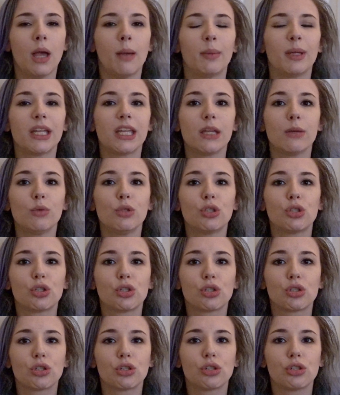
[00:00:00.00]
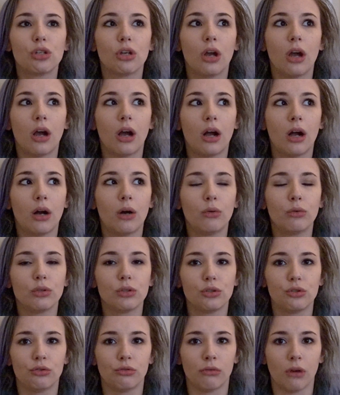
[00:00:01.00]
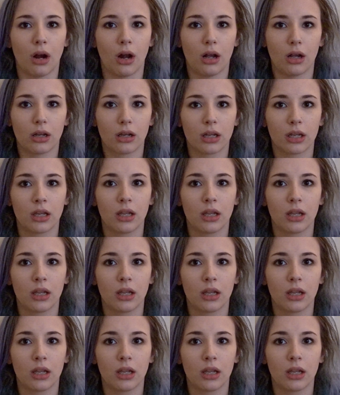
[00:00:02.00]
But he was so drunk